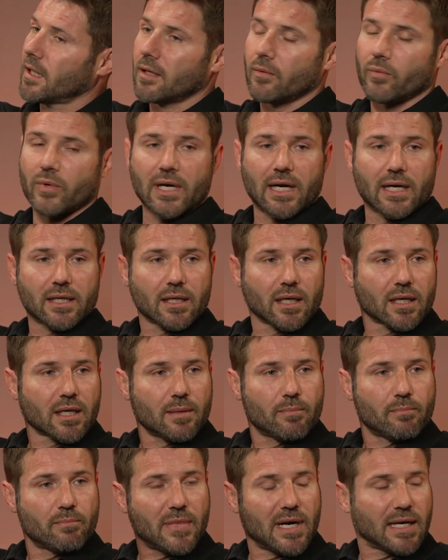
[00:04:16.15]
we had like
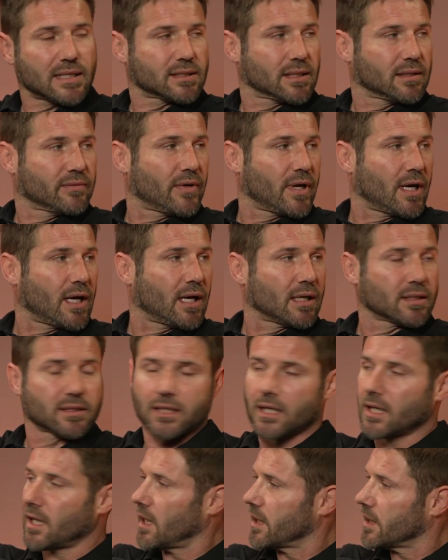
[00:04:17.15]
a massive
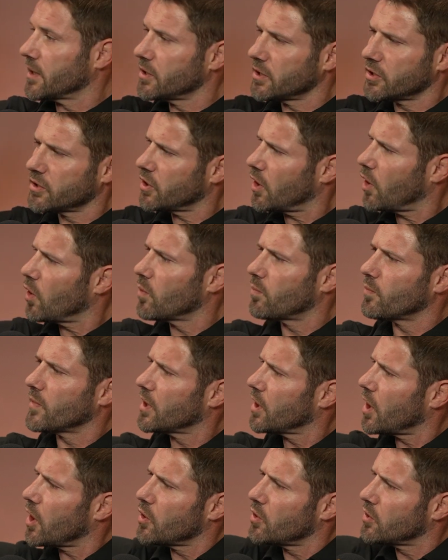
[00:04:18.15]
heart-to-heart, and he just told me
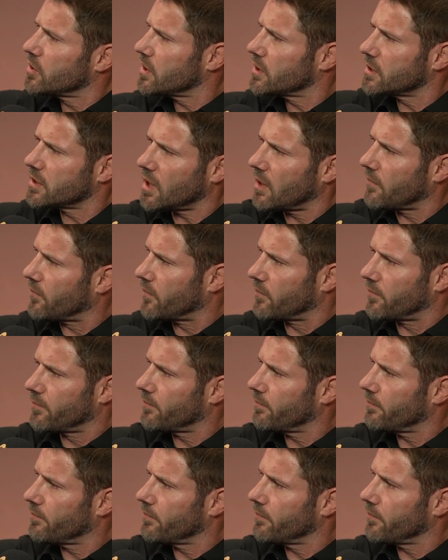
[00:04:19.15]
loads of stuff
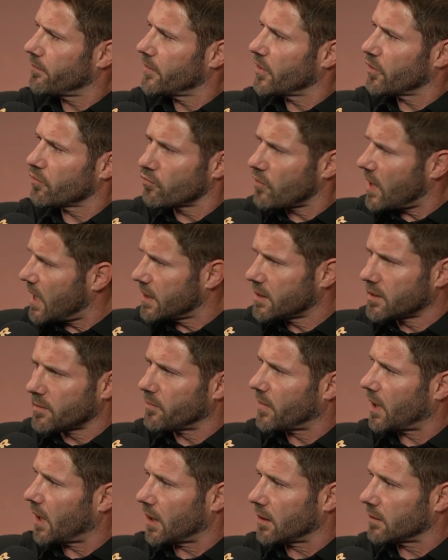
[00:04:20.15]

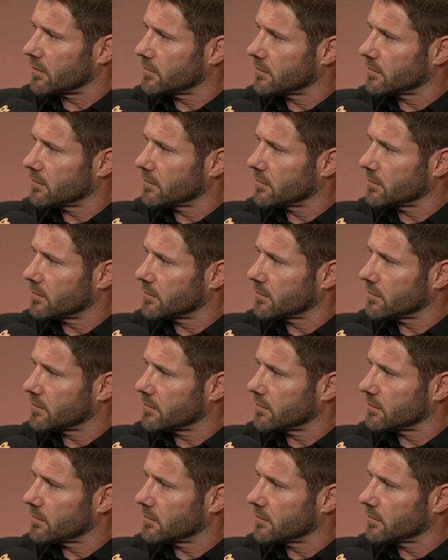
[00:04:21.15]
randomly.